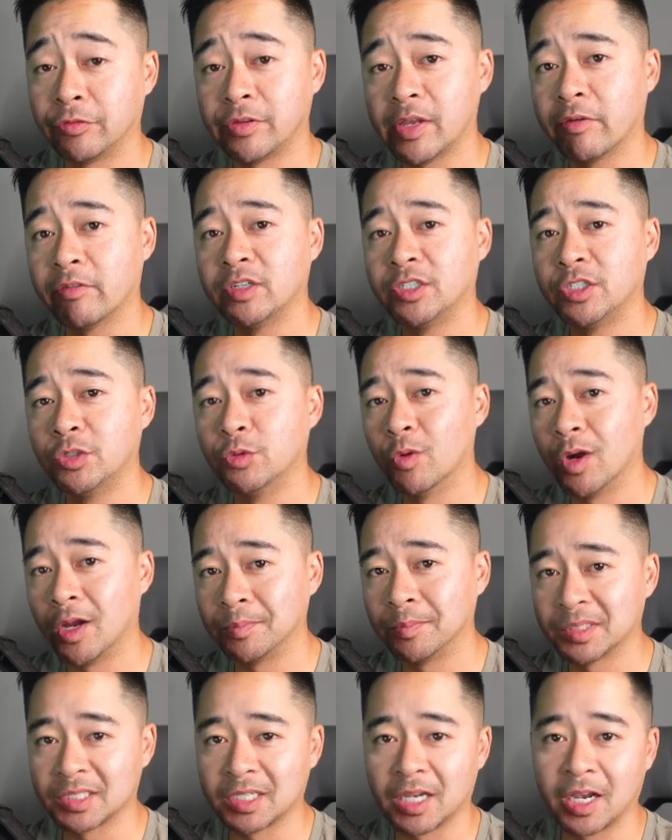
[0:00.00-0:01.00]
if you have a new
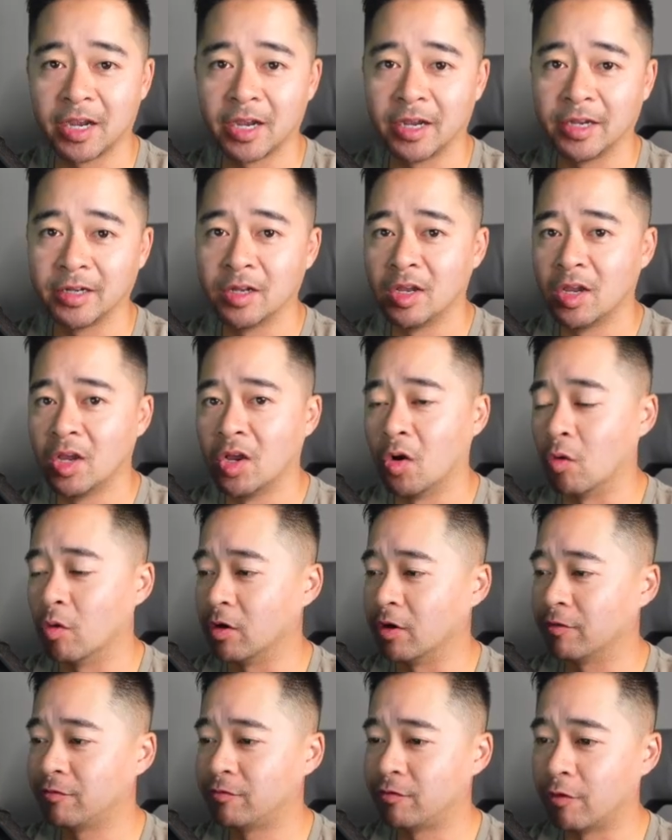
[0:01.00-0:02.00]
website
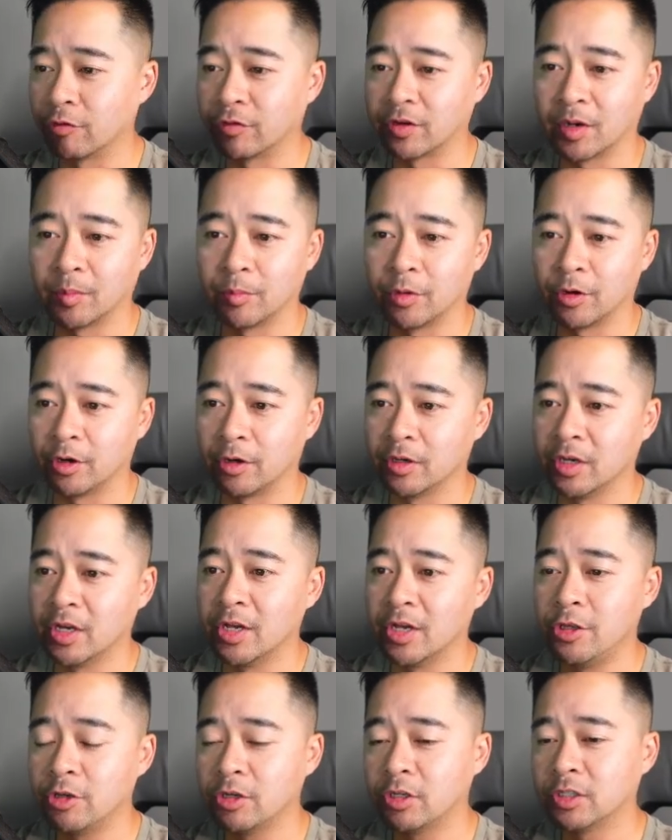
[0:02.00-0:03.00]
or a phone number,
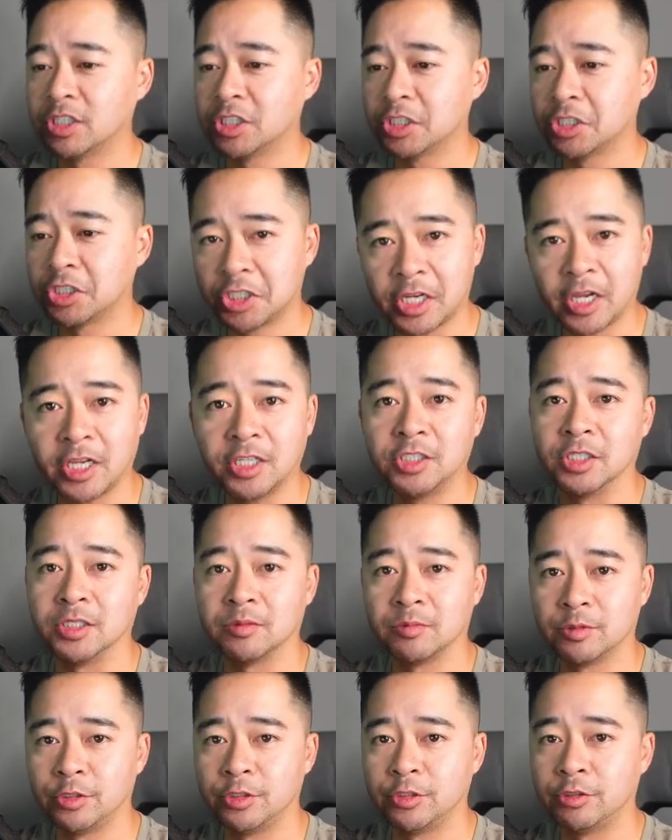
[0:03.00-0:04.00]
you can just change it.
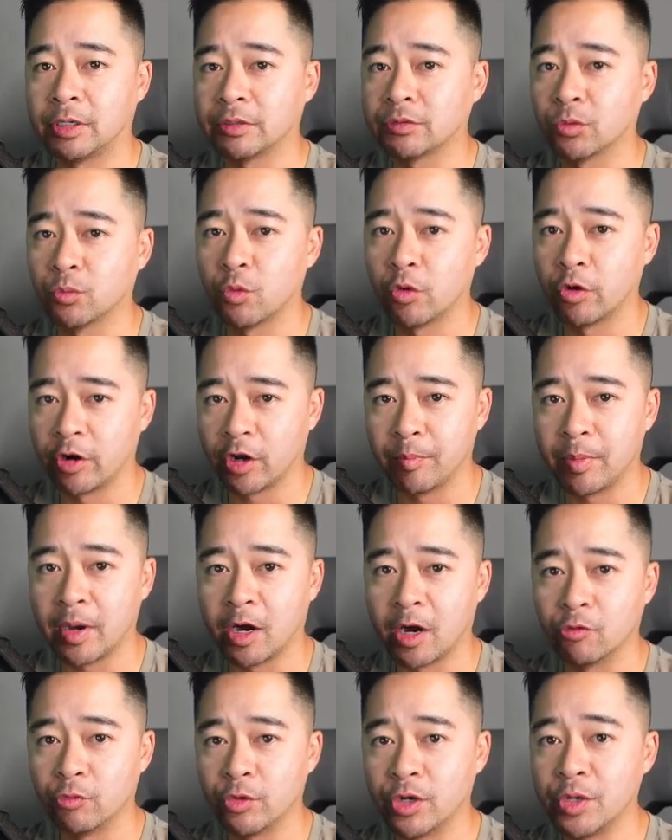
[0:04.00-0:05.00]
You don't have to worry
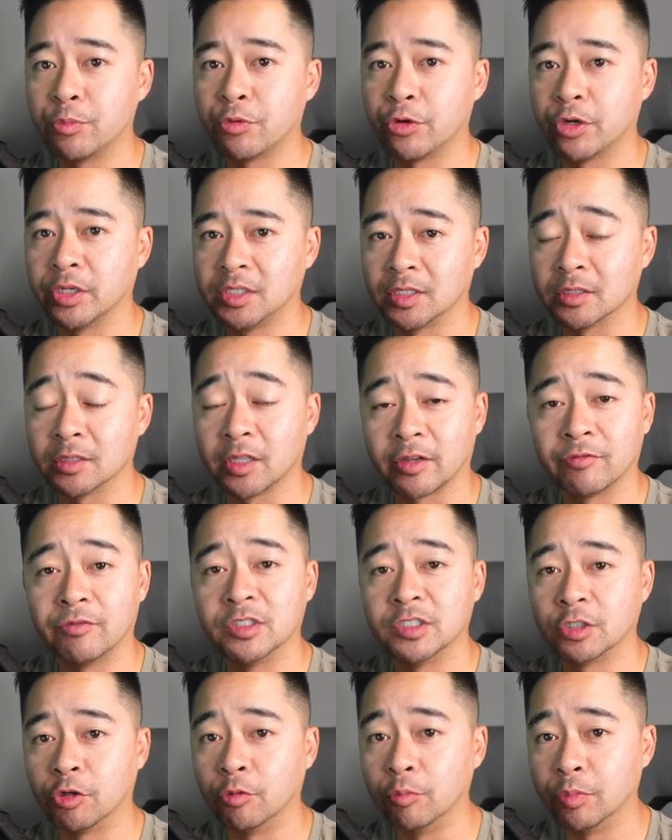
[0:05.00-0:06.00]
about reprinting like
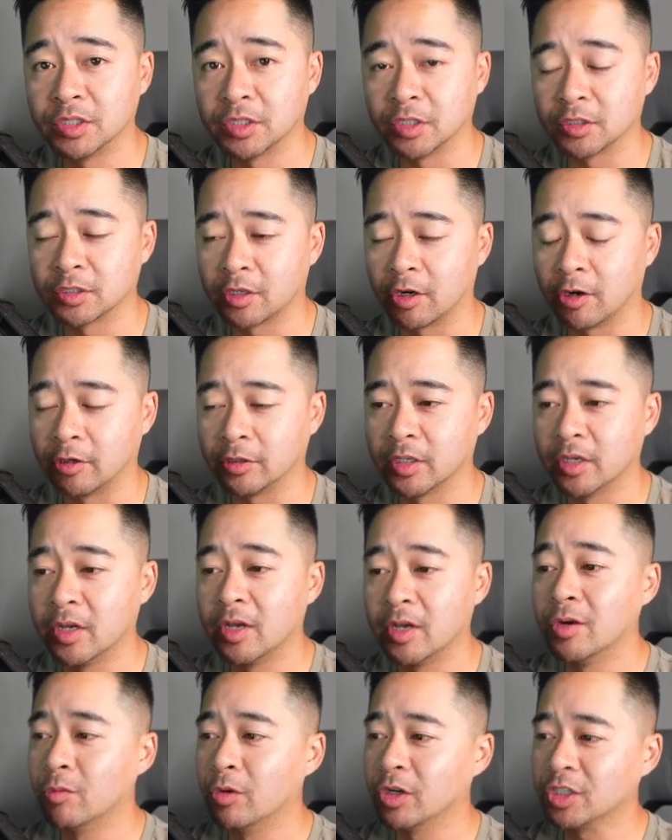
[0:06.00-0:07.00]
physical business cards,
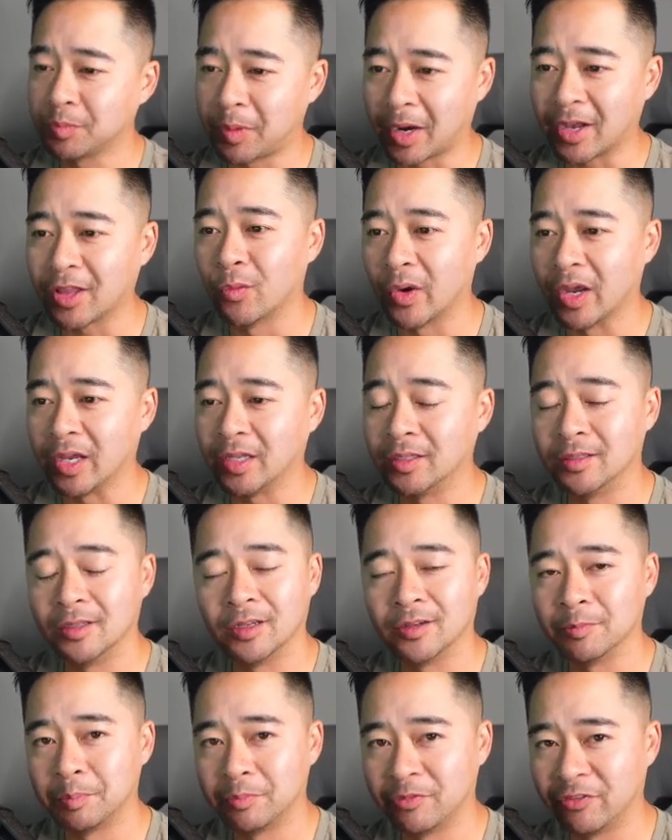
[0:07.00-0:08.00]
which, by the way,
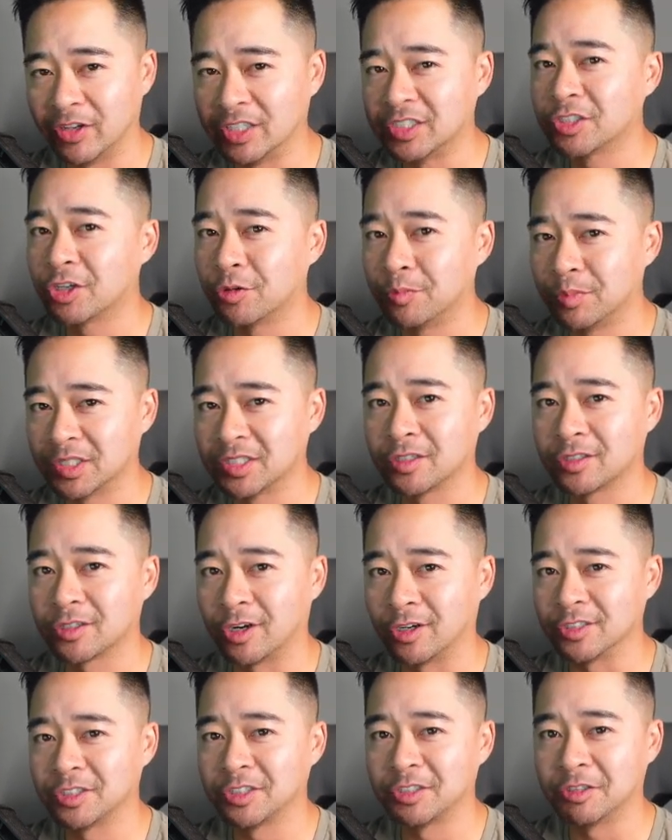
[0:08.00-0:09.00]
physical business
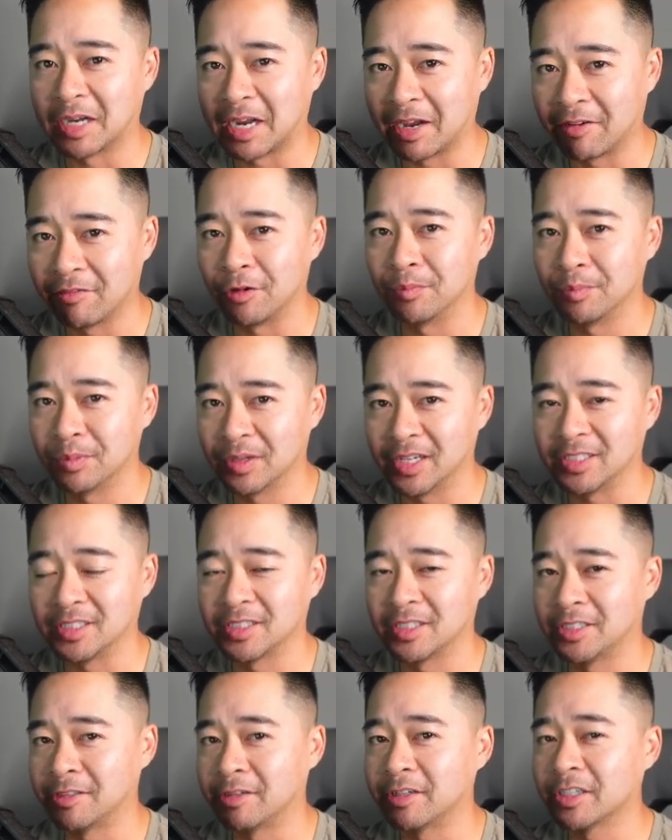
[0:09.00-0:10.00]
cards still have their place,
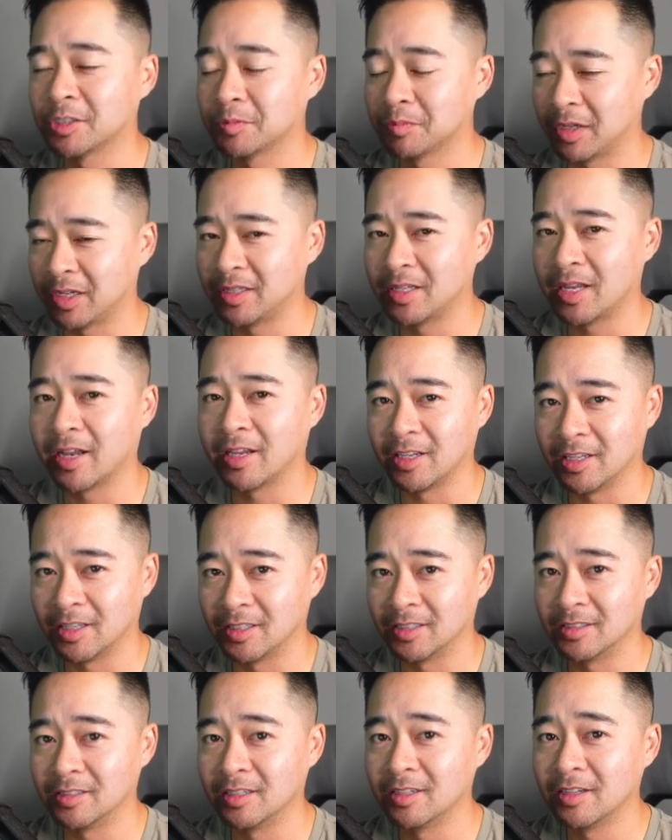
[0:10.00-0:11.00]
and I'll explain that
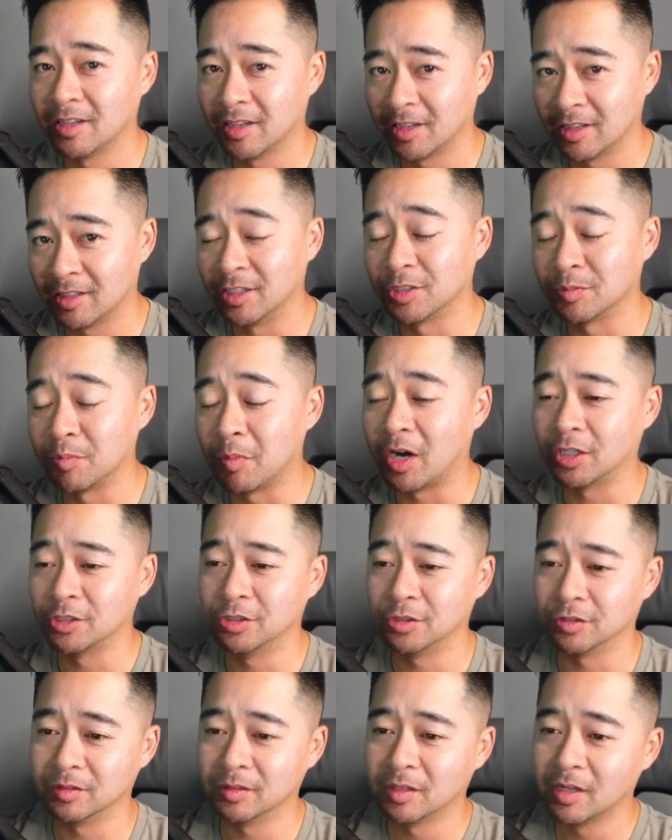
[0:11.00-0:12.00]
in this
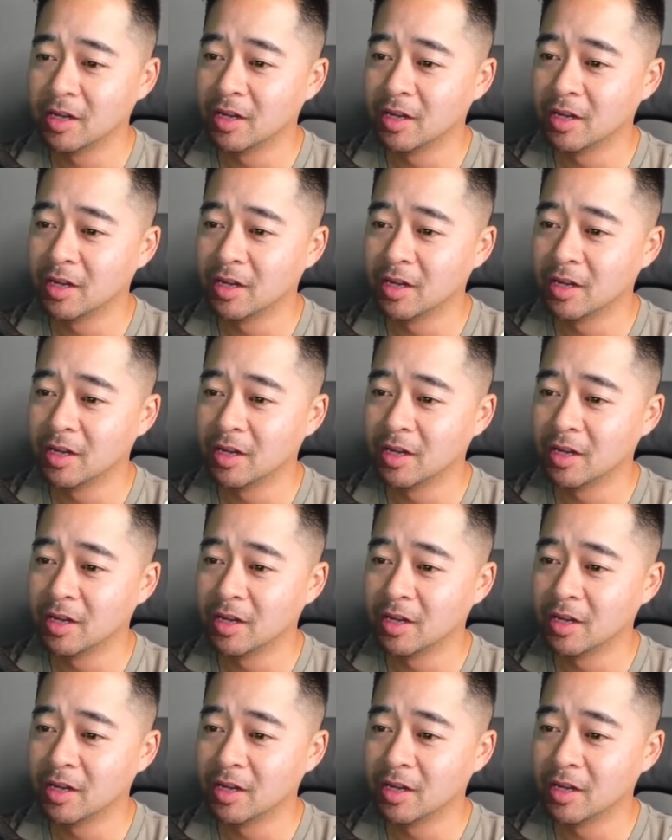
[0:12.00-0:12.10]
module.